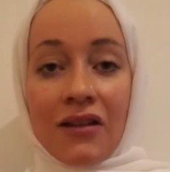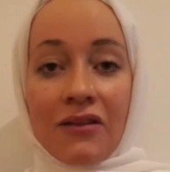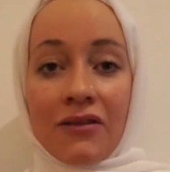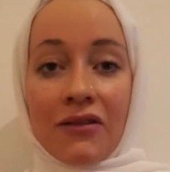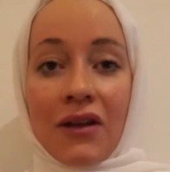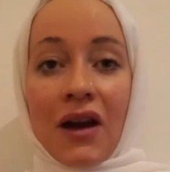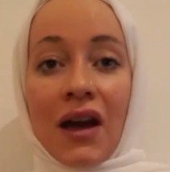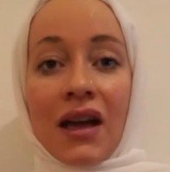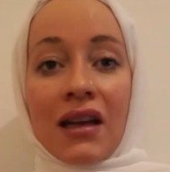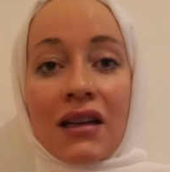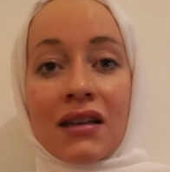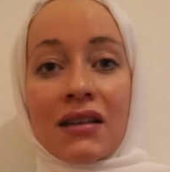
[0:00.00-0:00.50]

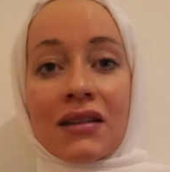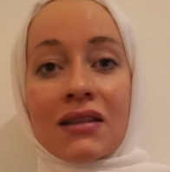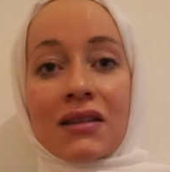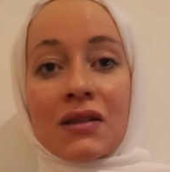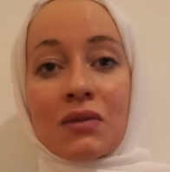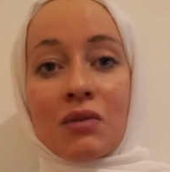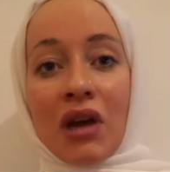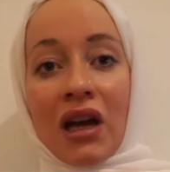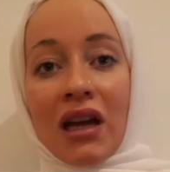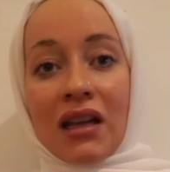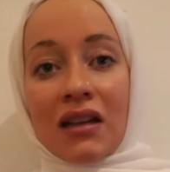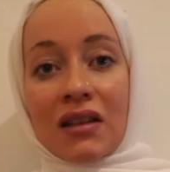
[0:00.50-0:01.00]
financed
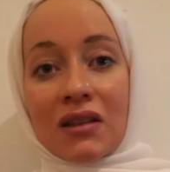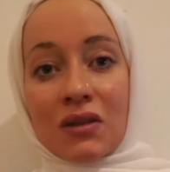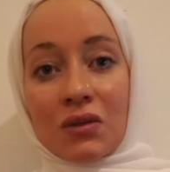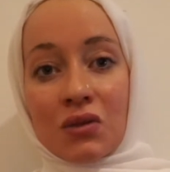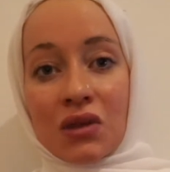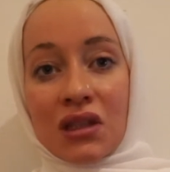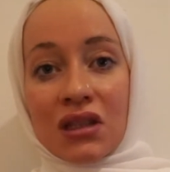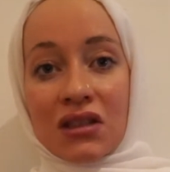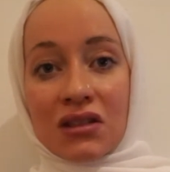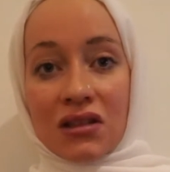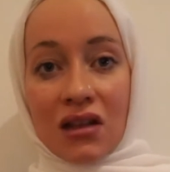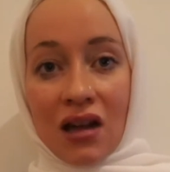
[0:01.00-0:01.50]
by the
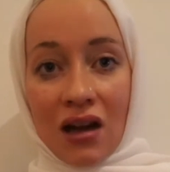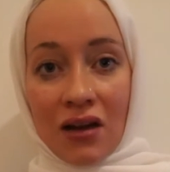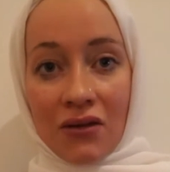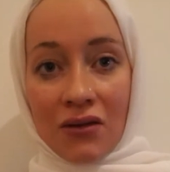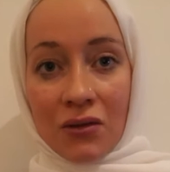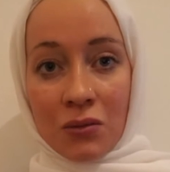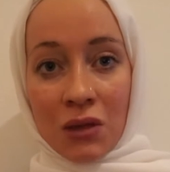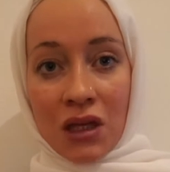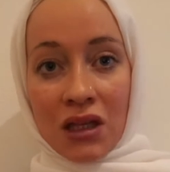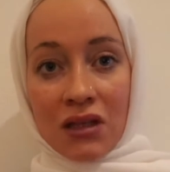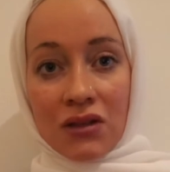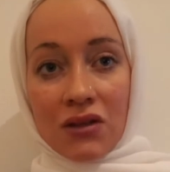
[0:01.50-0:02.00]
Swedish
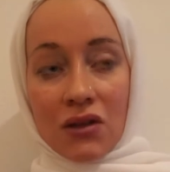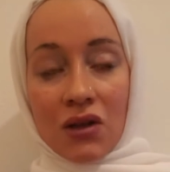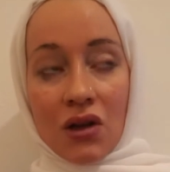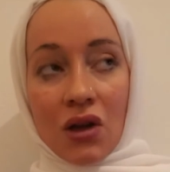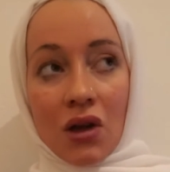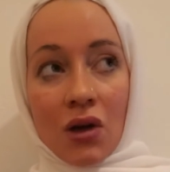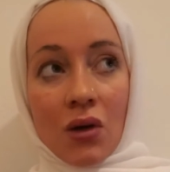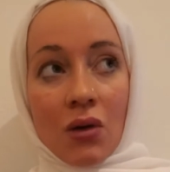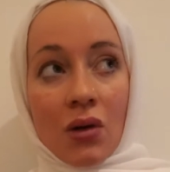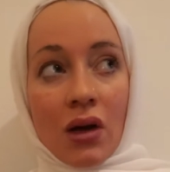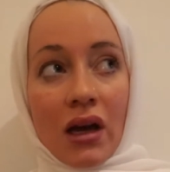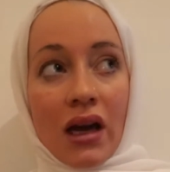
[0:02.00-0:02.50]
government,
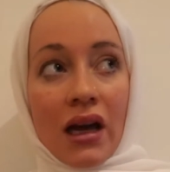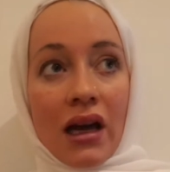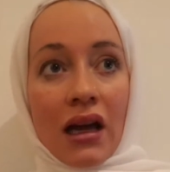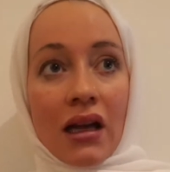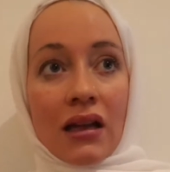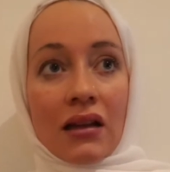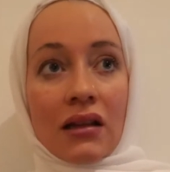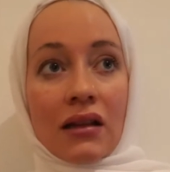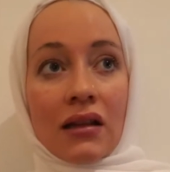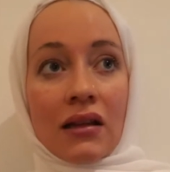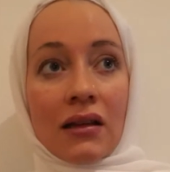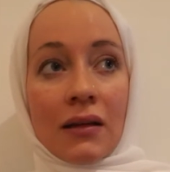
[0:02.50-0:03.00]

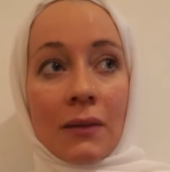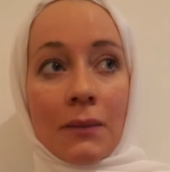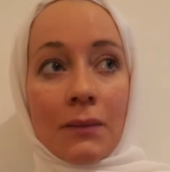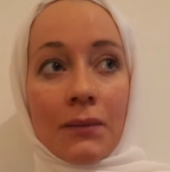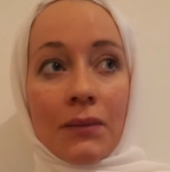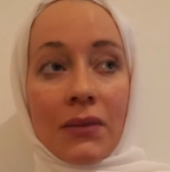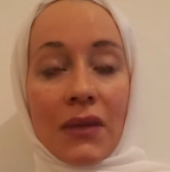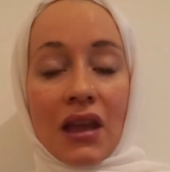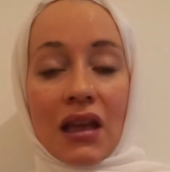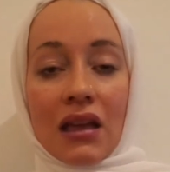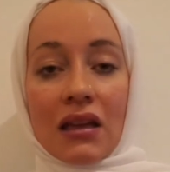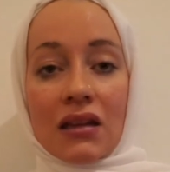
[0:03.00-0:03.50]
and
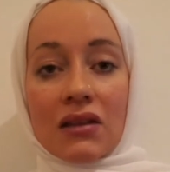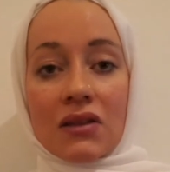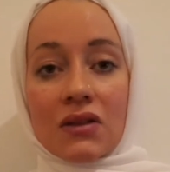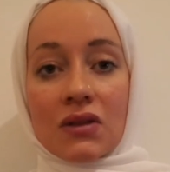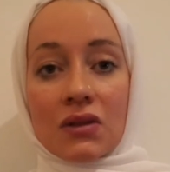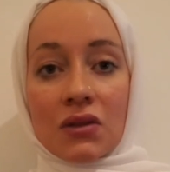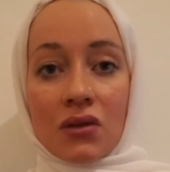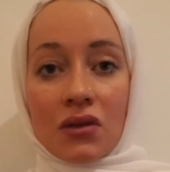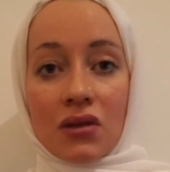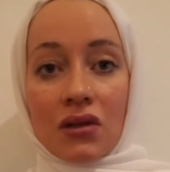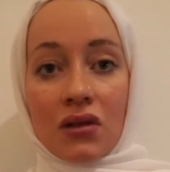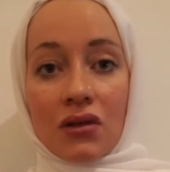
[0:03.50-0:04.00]
it is
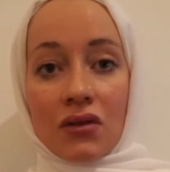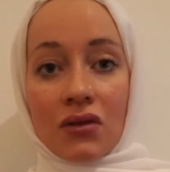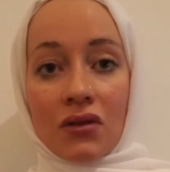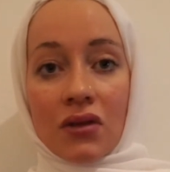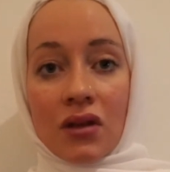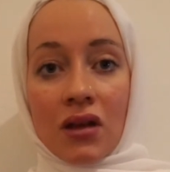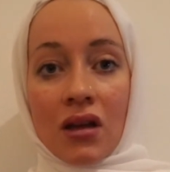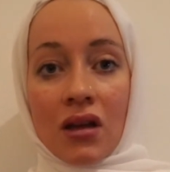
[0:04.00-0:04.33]
sort of